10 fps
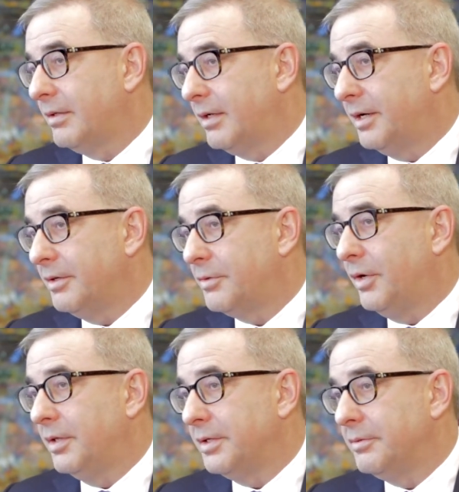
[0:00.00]
Higher
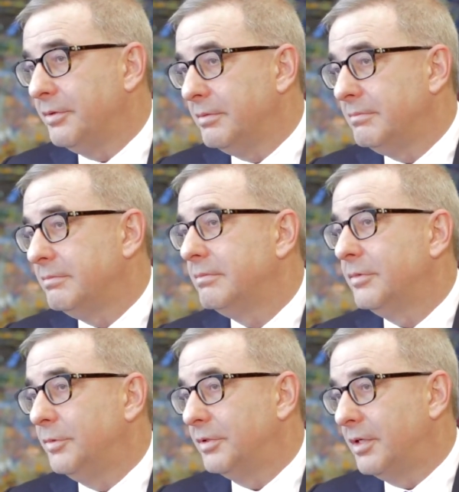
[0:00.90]
quality room
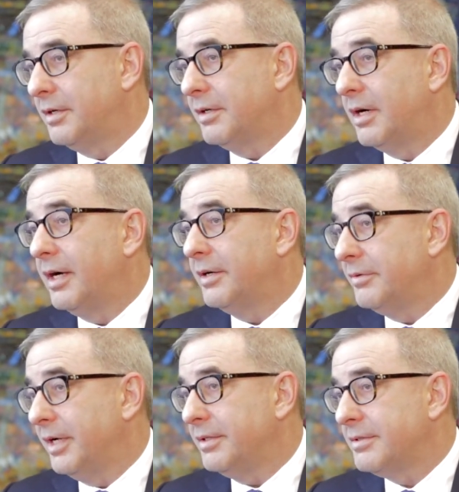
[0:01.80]
will garner higher
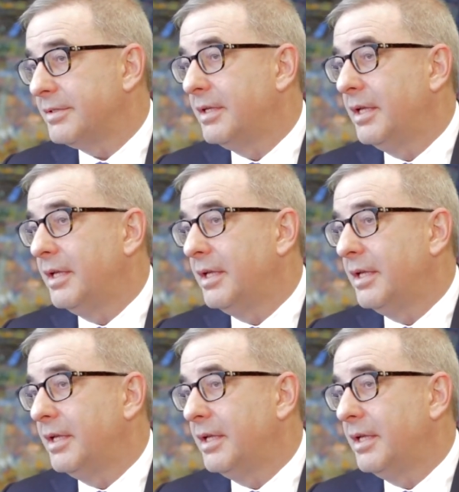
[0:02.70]
rates.